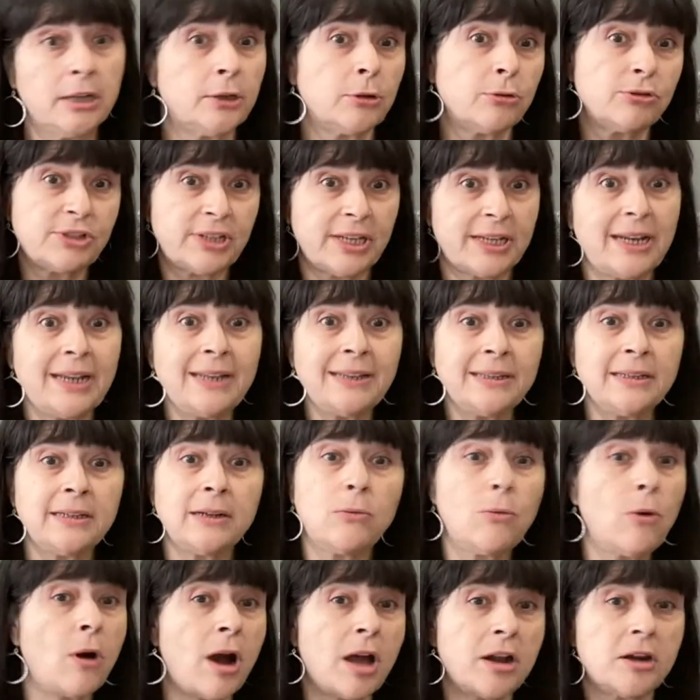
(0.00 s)
Don't sit into
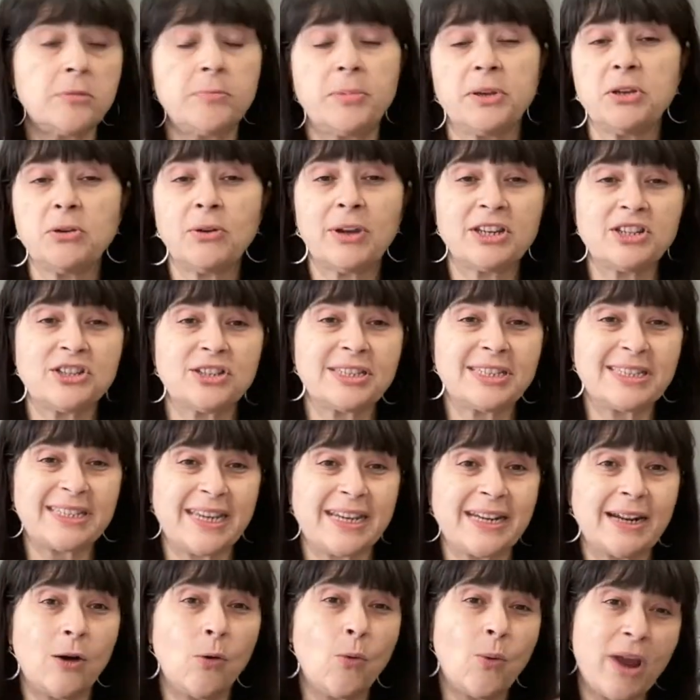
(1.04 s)
the water, but you can just
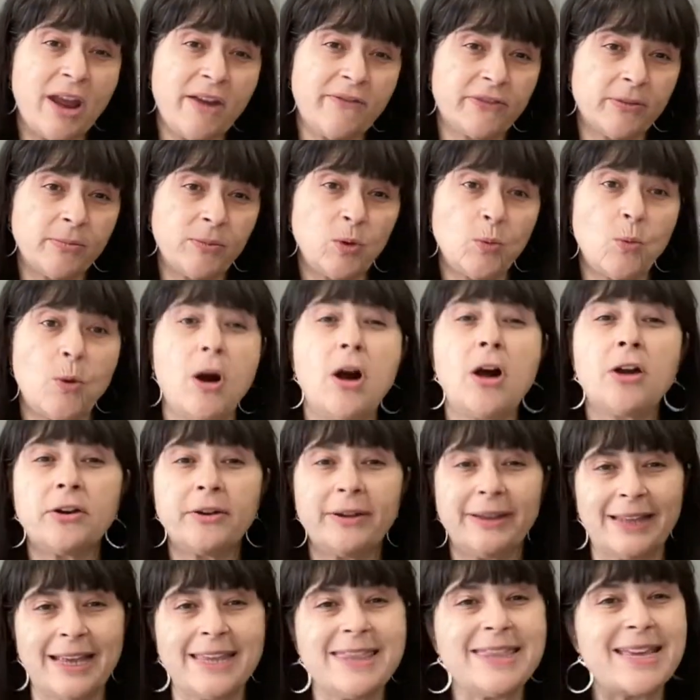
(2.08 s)
sit away from the water
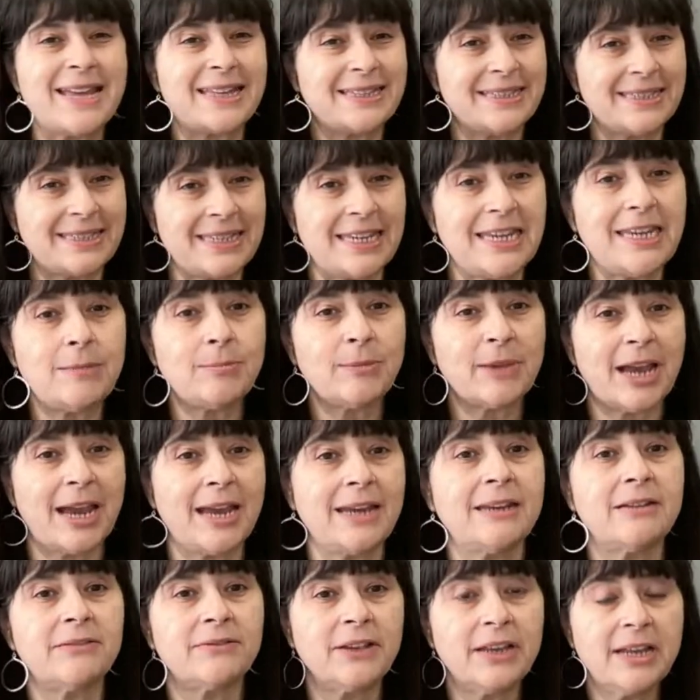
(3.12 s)
and let that steam
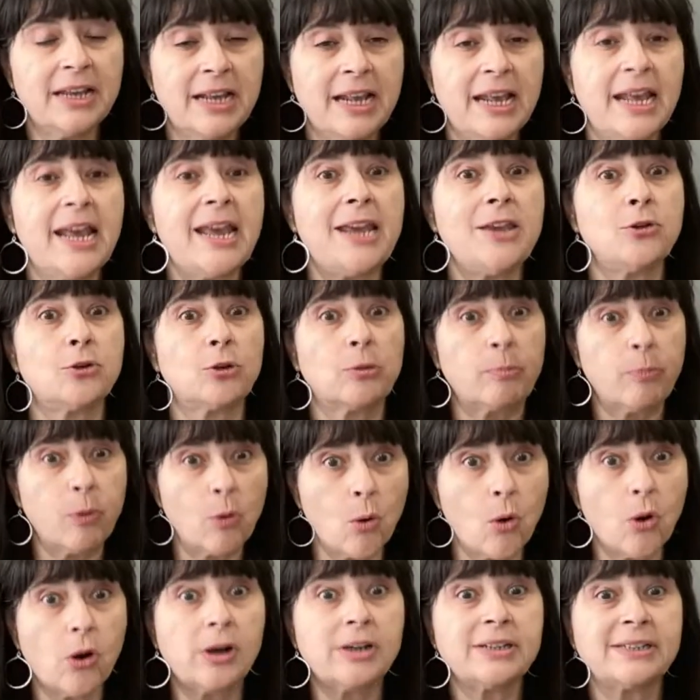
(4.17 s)
kind of hit your
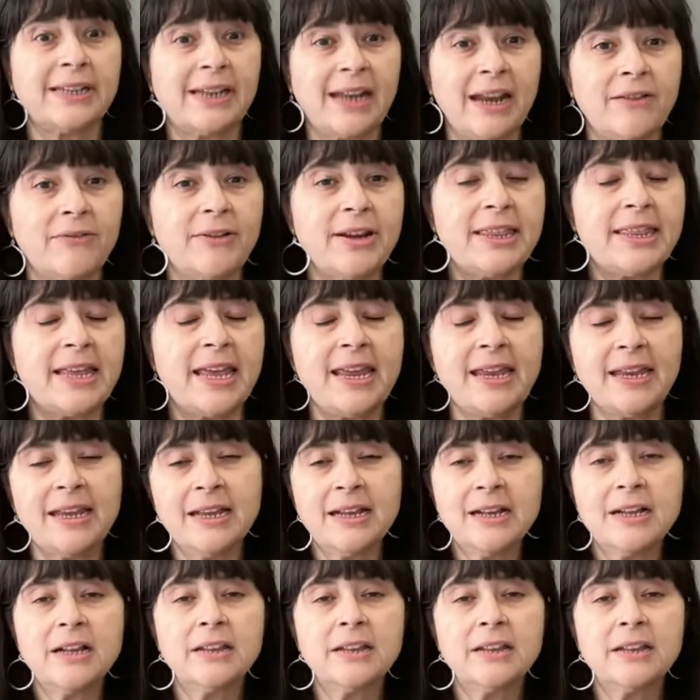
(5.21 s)
pores and everything.